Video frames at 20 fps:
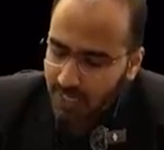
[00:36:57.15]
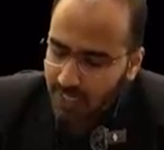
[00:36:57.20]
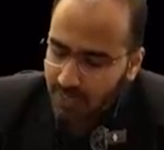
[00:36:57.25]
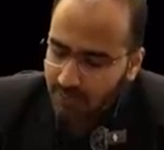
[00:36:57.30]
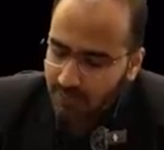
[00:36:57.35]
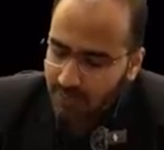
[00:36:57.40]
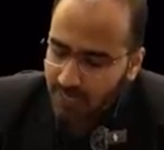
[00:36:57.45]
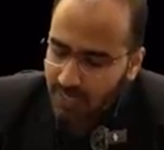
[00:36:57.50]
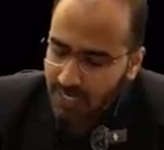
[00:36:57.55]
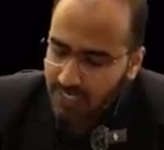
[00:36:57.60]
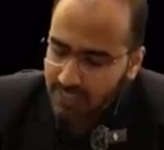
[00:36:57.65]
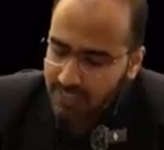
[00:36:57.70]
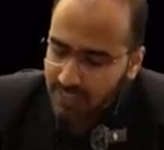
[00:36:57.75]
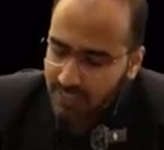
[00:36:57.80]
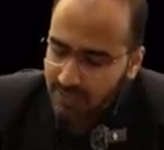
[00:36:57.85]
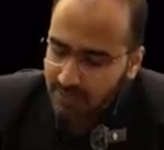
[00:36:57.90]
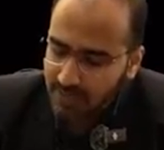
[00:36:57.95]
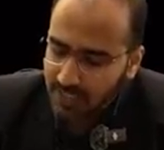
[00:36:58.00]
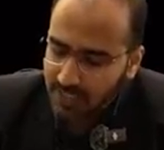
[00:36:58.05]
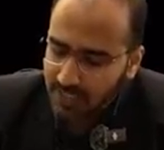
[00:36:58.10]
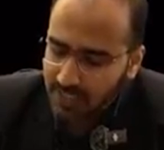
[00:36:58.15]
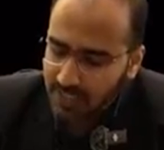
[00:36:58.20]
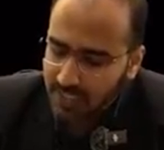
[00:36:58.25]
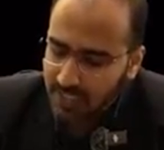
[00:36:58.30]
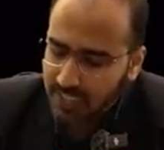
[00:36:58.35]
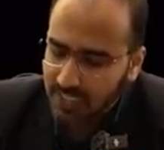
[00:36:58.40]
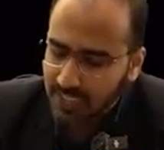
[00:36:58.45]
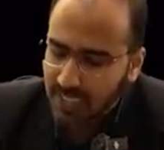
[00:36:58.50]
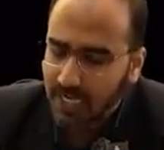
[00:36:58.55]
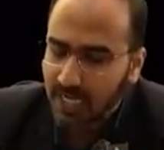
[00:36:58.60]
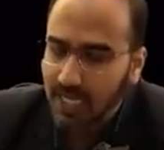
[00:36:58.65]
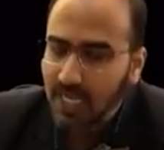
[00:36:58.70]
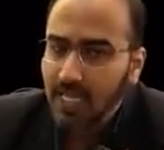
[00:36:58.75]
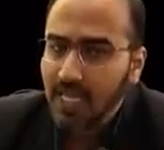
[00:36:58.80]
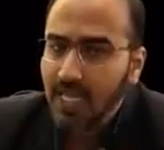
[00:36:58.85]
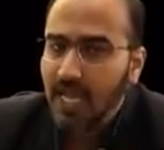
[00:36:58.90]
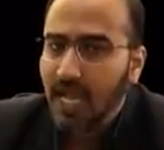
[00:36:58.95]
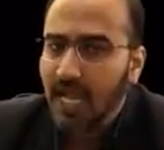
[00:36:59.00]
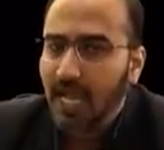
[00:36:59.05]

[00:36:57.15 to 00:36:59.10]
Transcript: advance into the trachea.